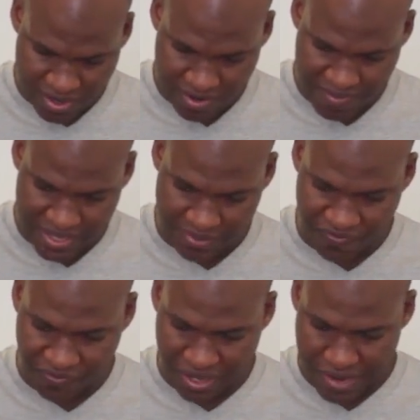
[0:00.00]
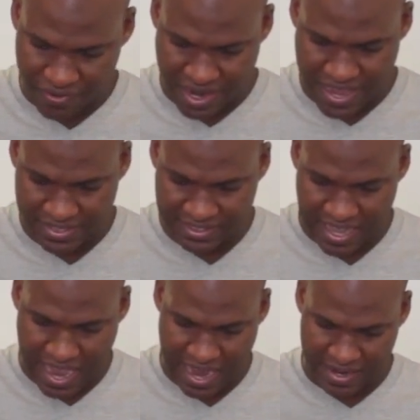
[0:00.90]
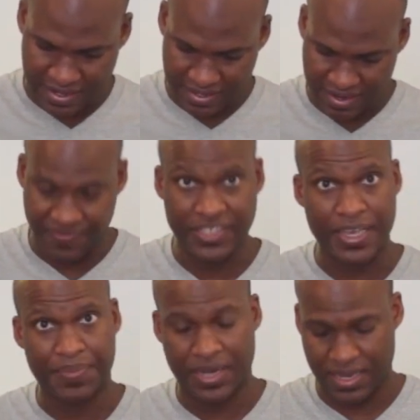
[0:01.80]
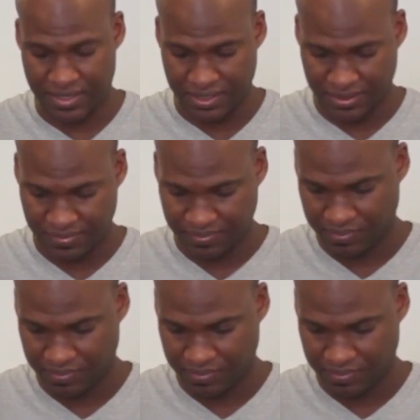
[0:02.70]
there to be some flavor inside of these empanadas.